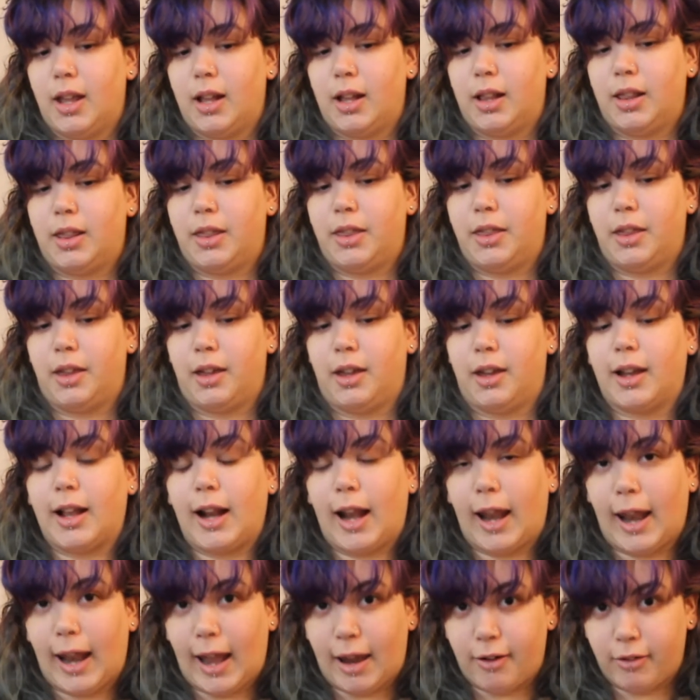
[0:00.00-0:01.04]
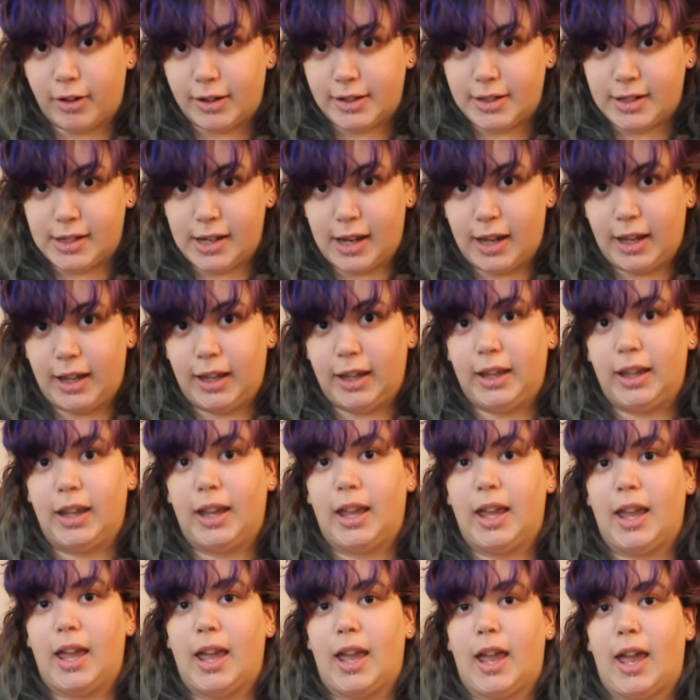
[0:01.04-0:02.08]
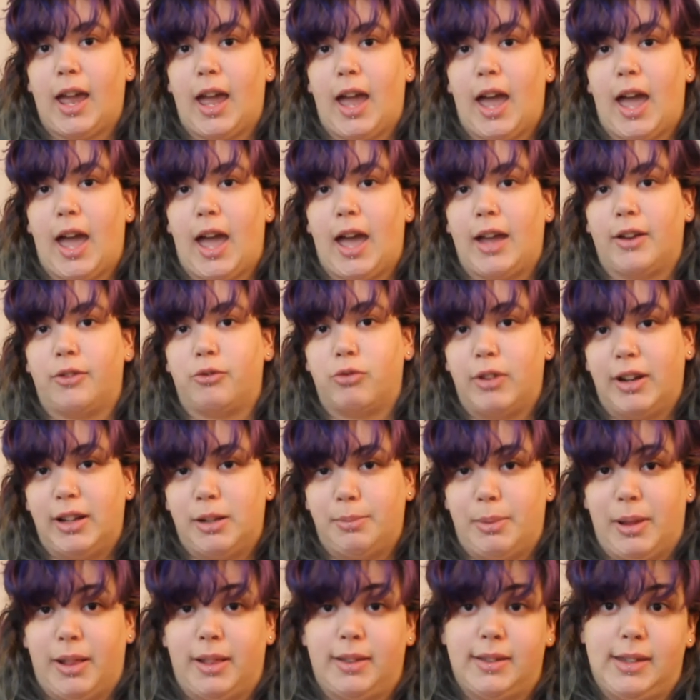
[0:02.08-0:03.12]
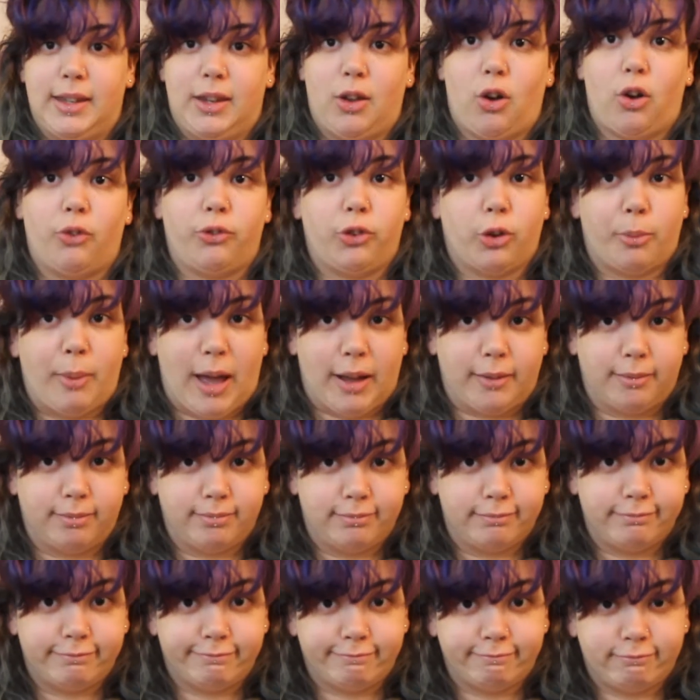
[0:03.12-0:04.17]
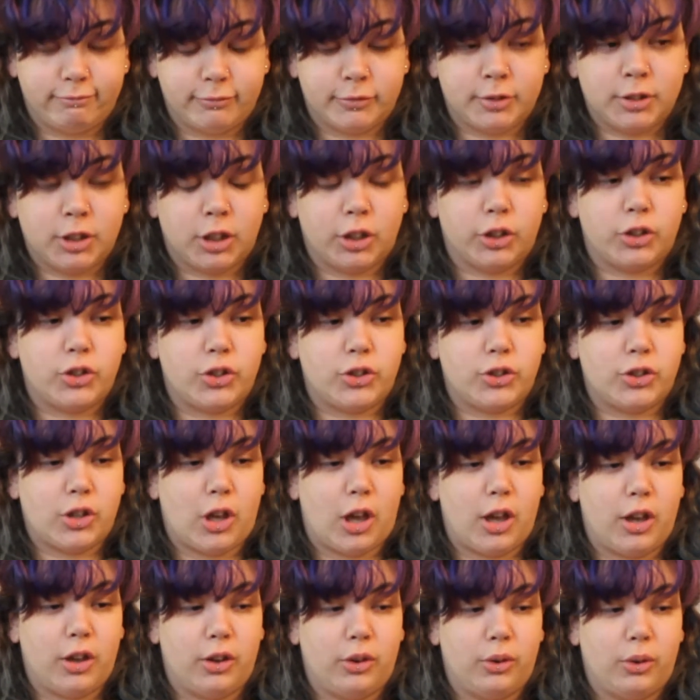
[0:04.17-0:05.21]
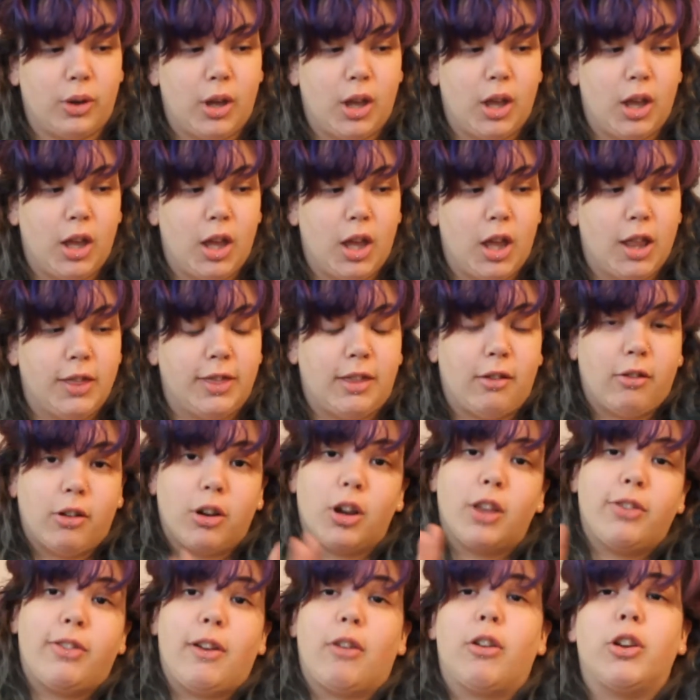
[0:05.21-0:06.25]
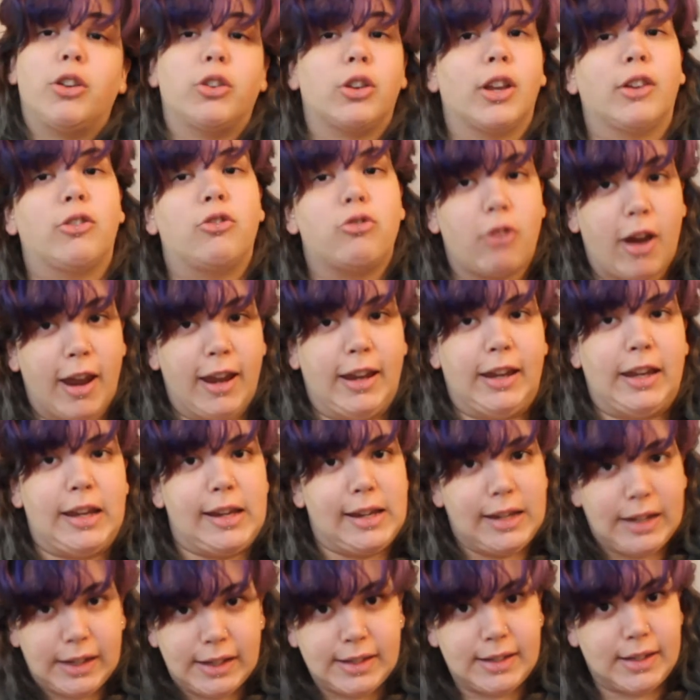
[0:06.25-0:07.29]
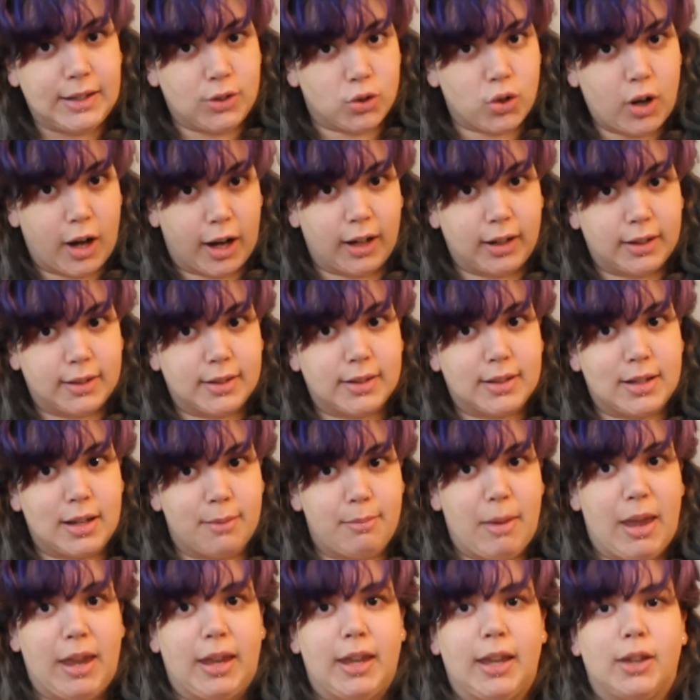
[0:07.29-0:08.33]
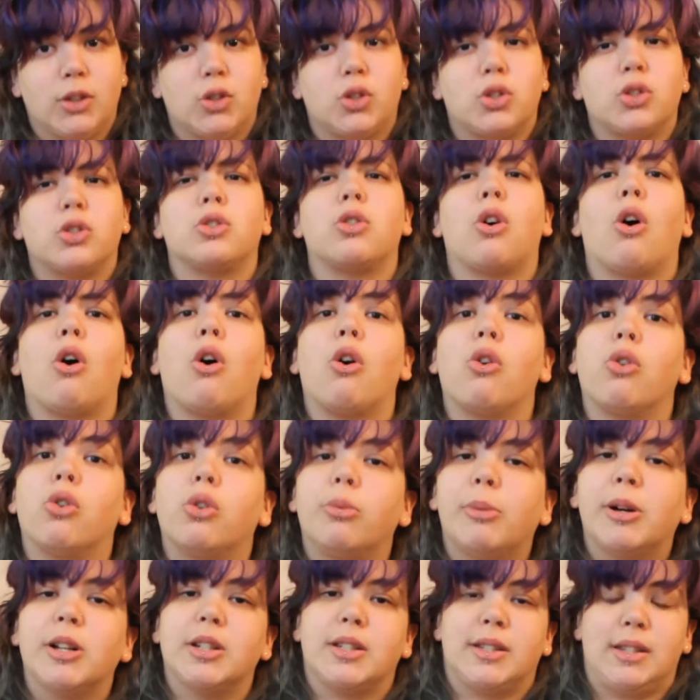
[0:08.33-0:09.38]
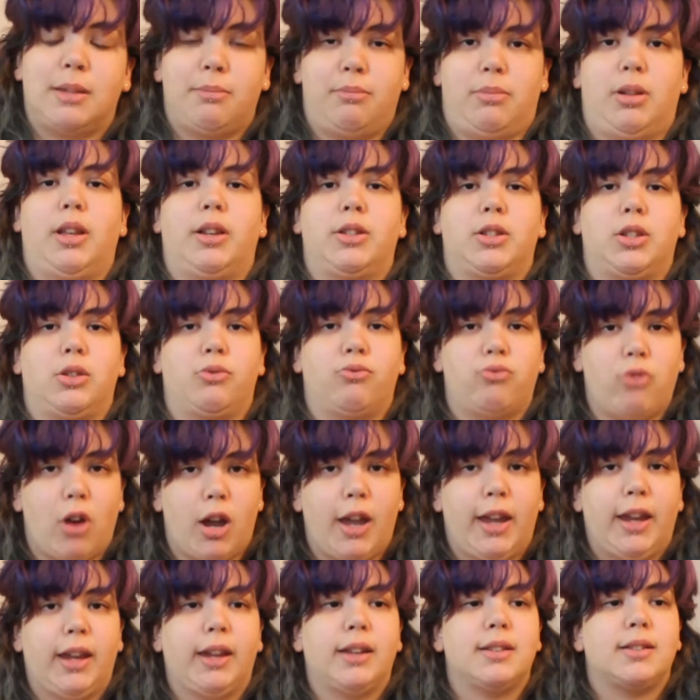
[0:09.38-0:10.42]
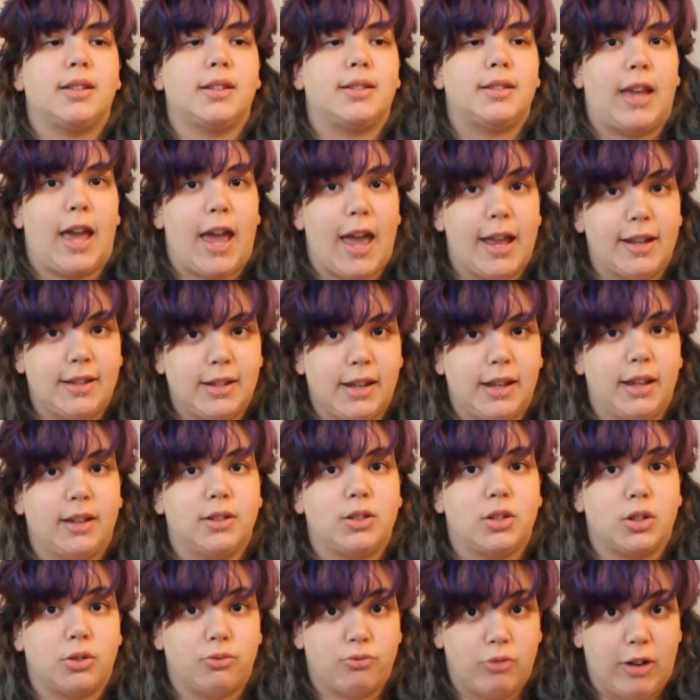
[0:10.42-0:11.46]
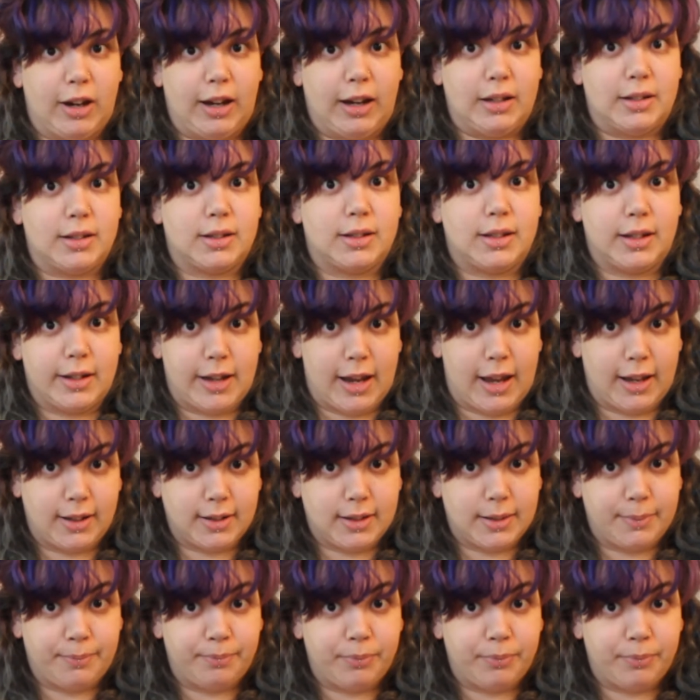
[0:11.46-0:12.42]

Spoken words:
the clarity and readability of your pattern. So there are great easy tricks to make it so much simpler to write, to edit, to read, to knit.